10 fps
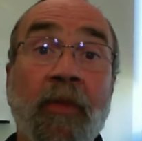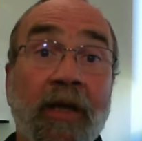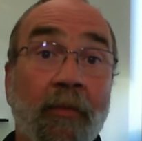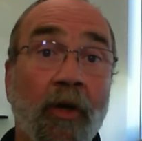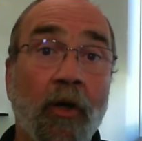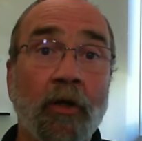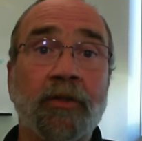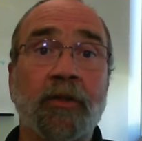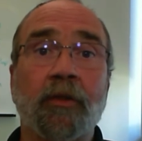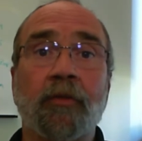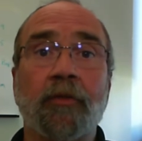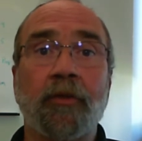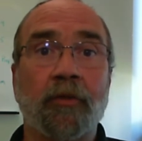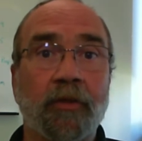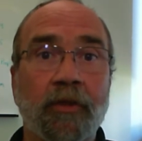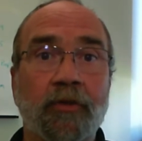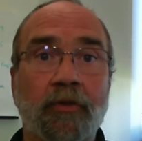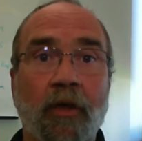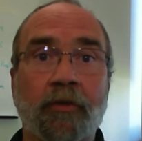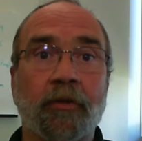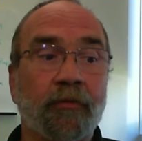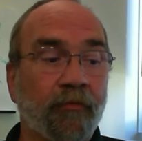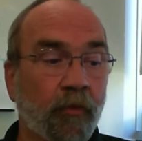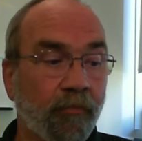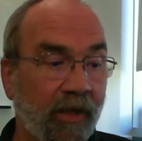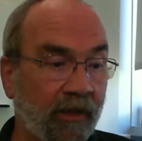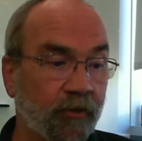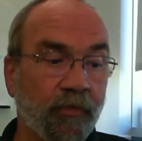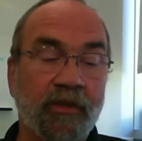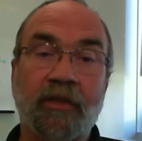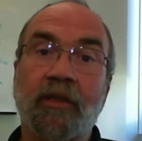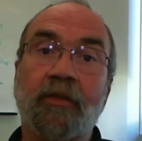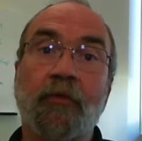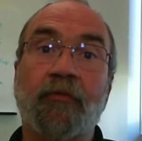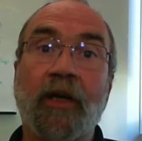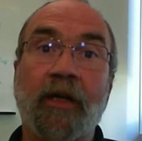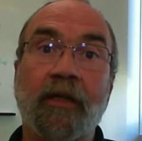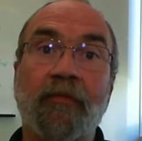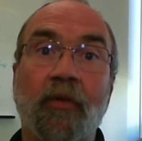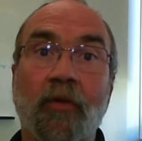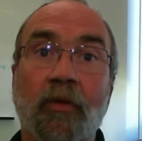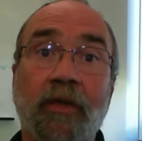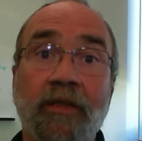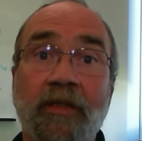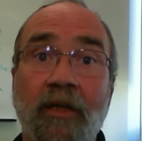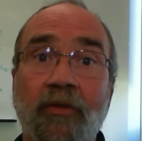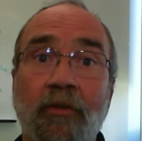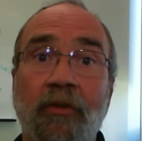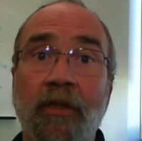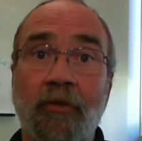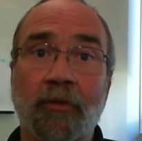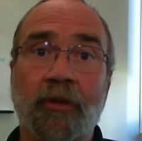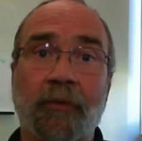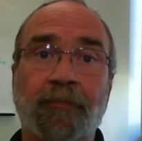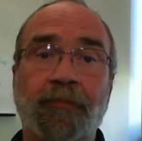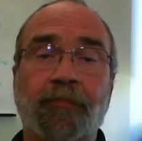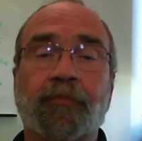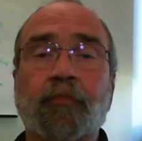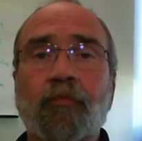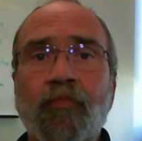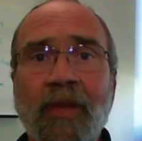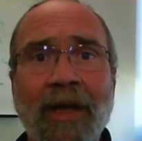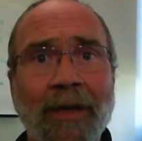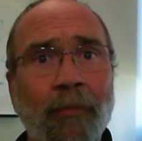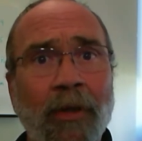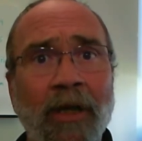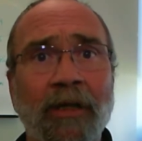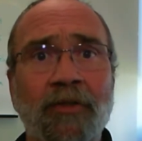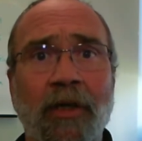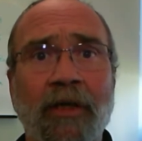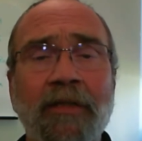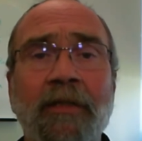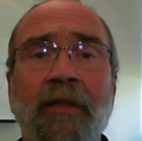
and I'm also your instructor for Management 605 Organizational Leadership. I apologize